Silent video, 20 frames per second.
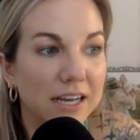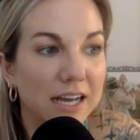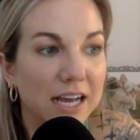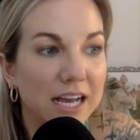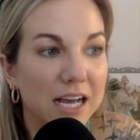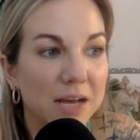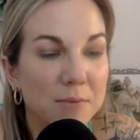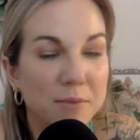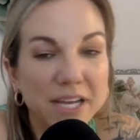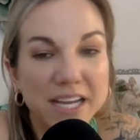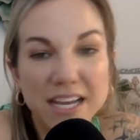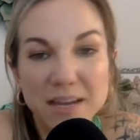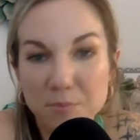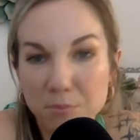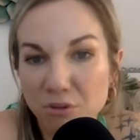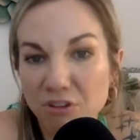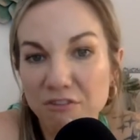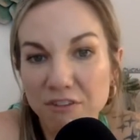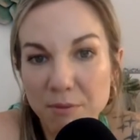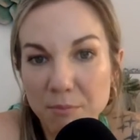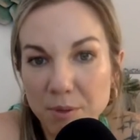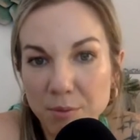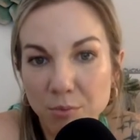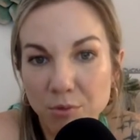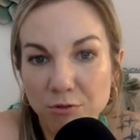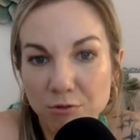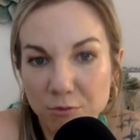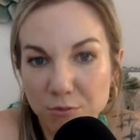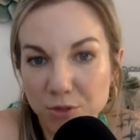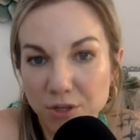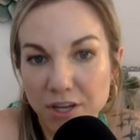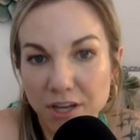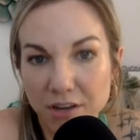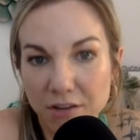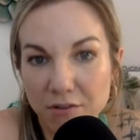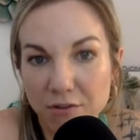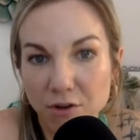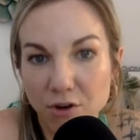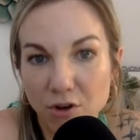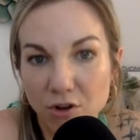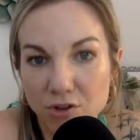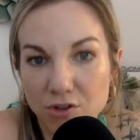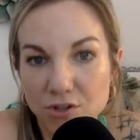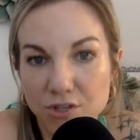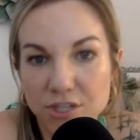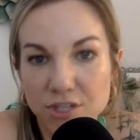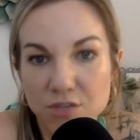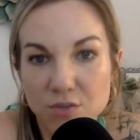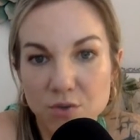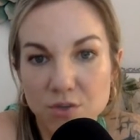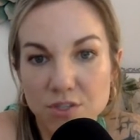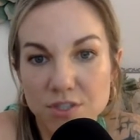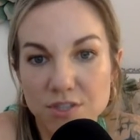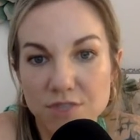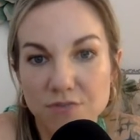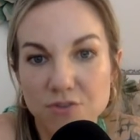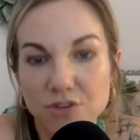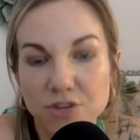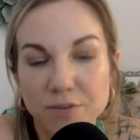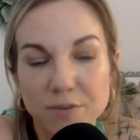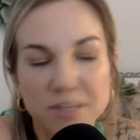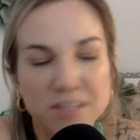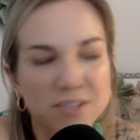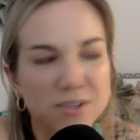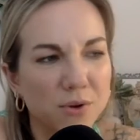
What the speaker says: It can prevent people from looking for alternate sorts of treatment.